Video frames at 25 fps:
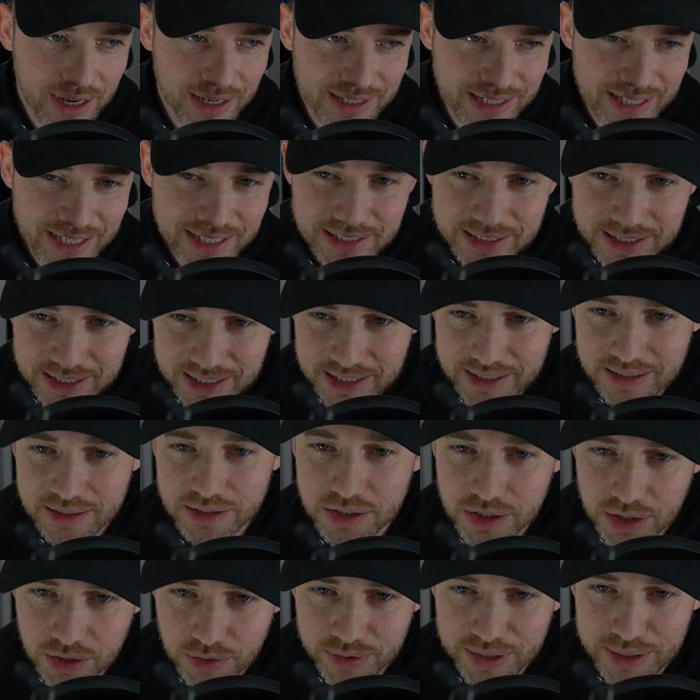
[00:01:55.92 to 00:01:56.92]
need to,
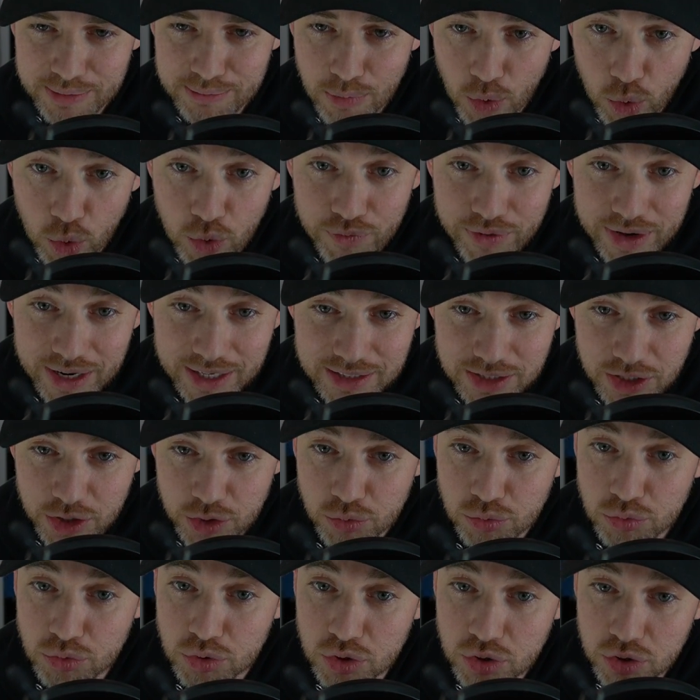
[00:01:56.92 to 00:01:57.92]
you know, get motivated to
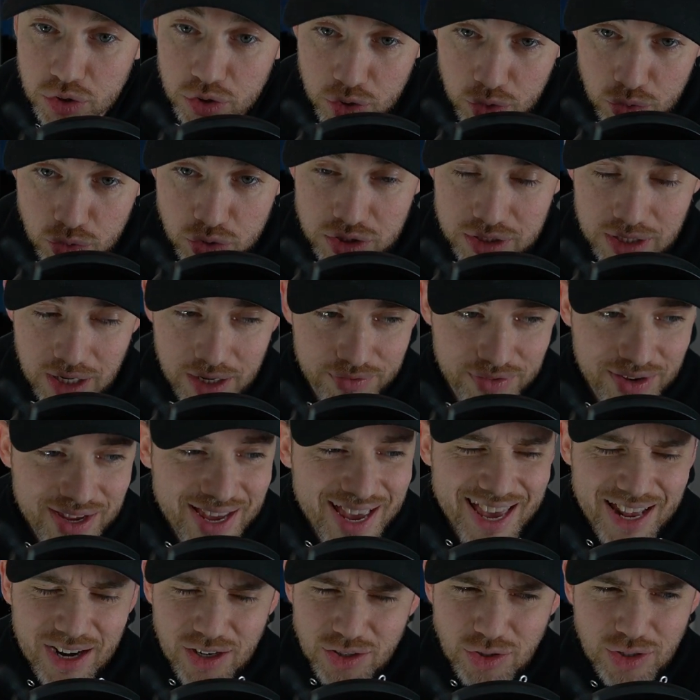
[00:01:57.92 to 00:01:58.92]
do new stuff.
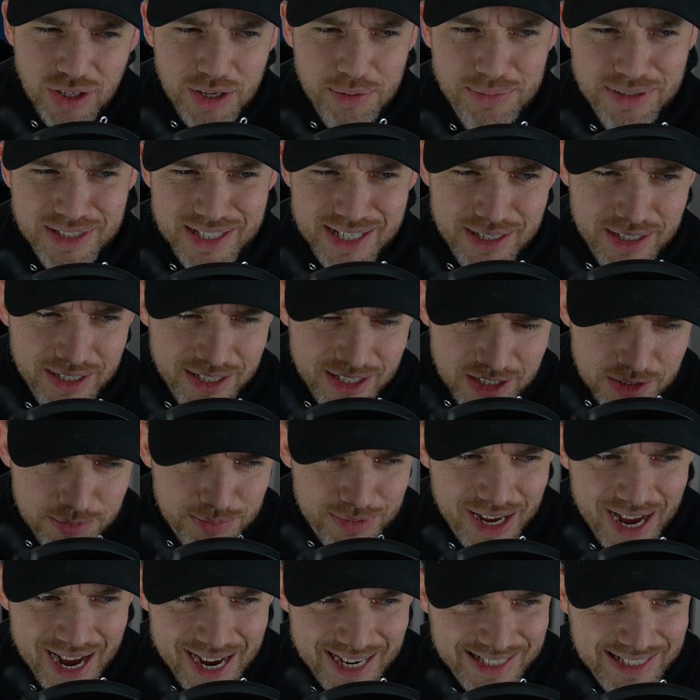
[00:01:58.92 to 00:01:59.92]
And also gives
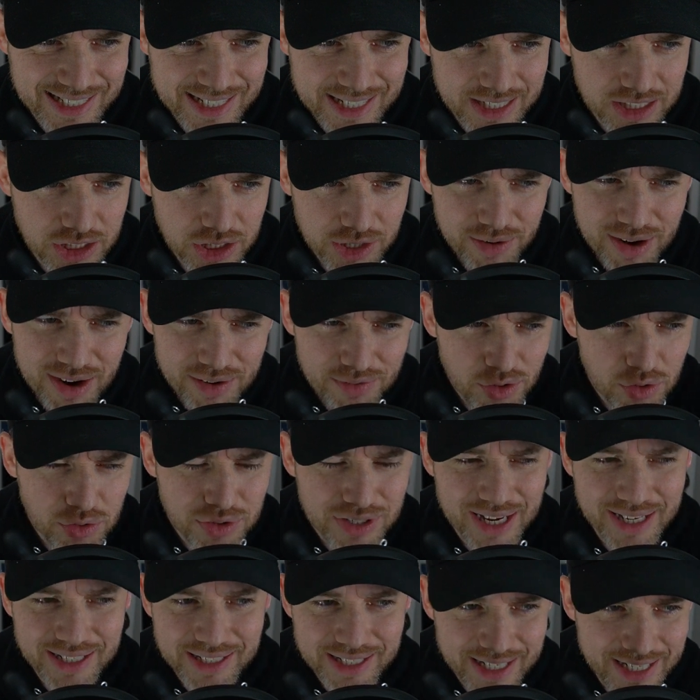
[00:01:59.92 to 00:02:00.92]
me ideas. You ever have those
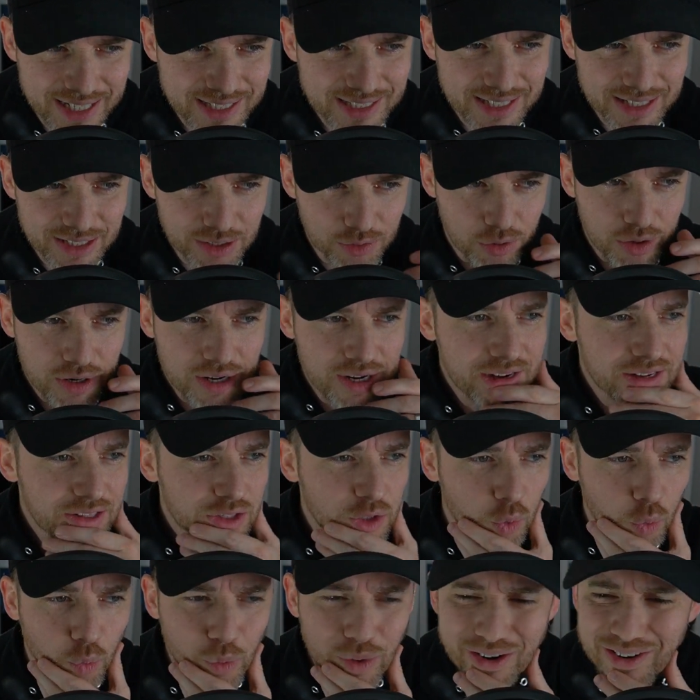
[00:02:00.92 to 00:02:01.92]
ideas at
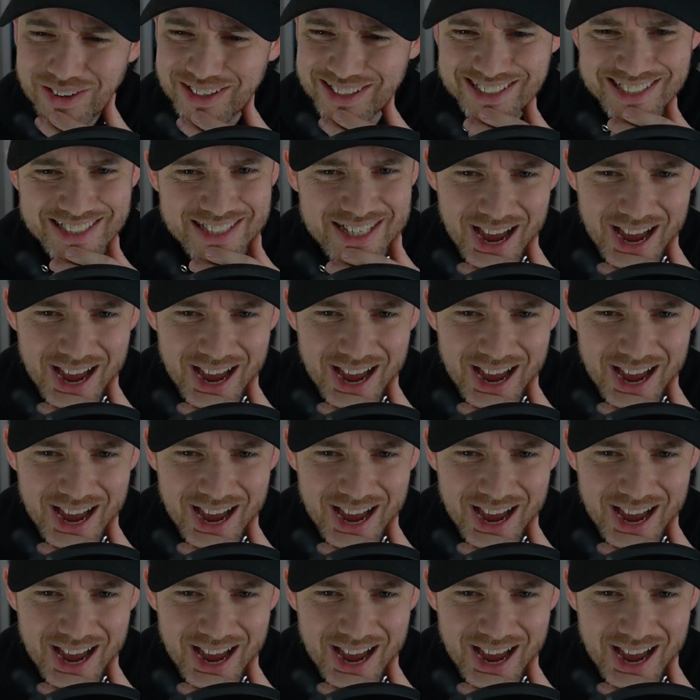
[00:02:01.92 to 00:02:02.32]
the weirdest